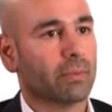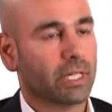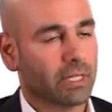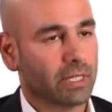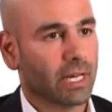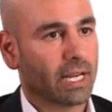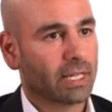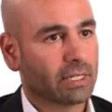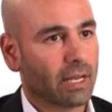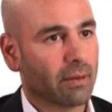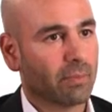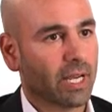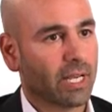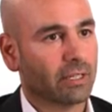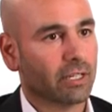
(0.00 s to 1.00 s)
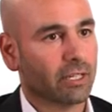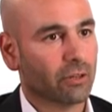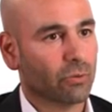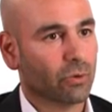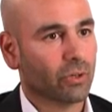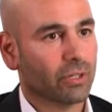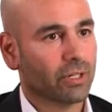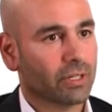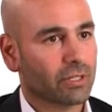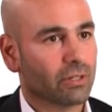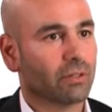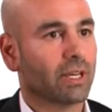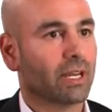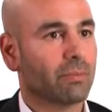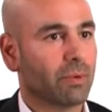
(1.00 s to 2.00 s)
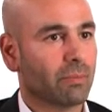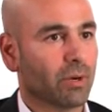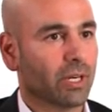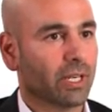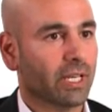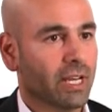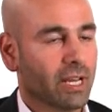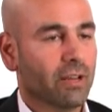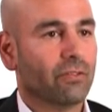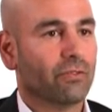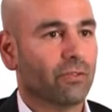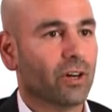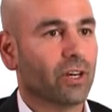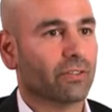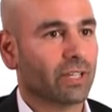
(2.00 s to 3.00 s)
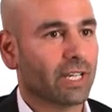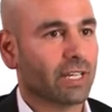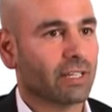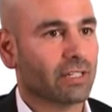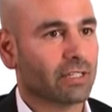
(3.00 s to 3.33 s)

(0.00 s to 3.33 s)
them into the next campaign that you run. So they'd be my 5 key